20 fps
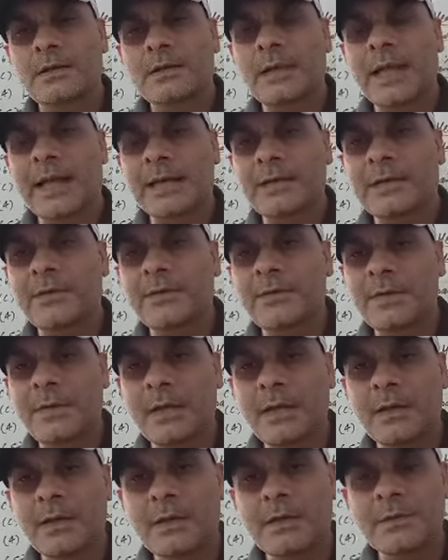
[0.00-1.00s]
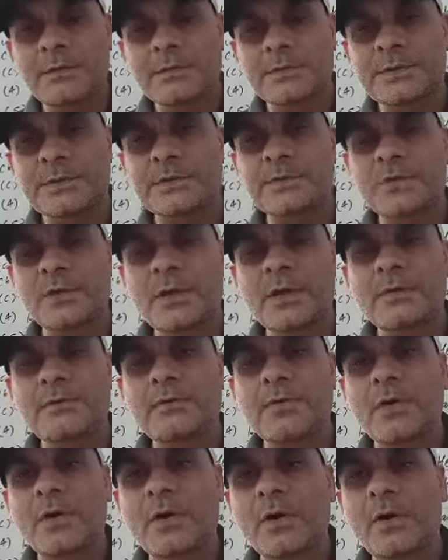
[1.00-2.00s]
The activity which is with